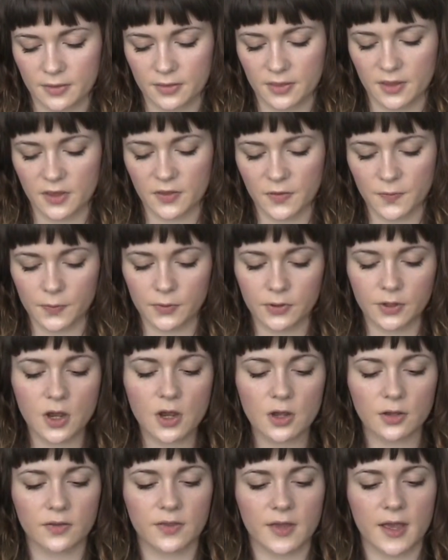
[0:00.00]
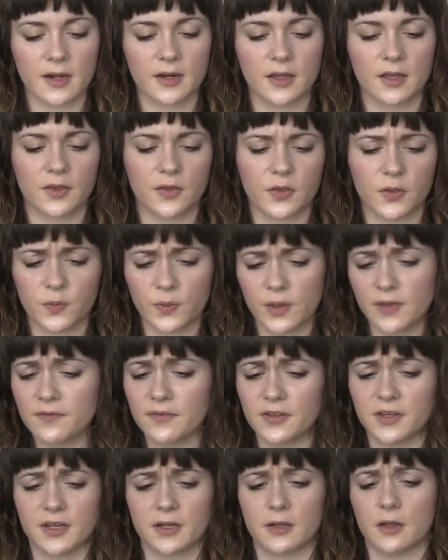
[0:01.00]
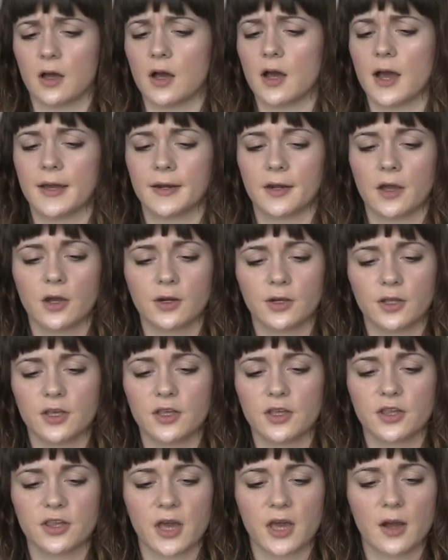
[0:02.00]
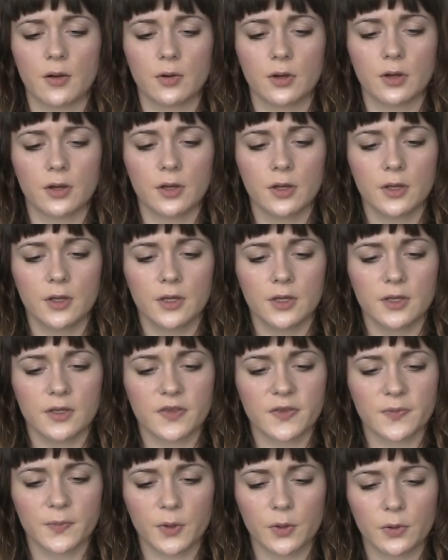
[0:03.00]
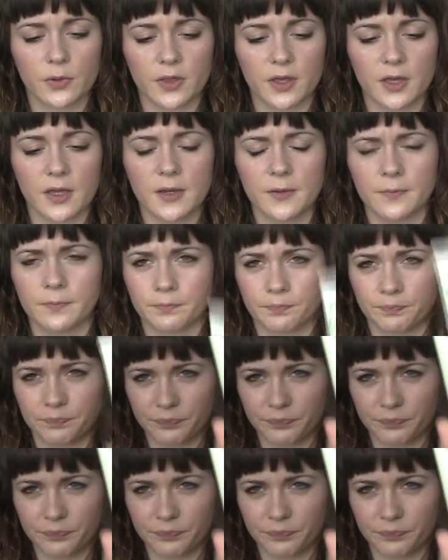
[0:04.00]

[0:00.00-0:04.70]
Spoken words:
this product, and it's sweet vanilla and honey shower smoothie.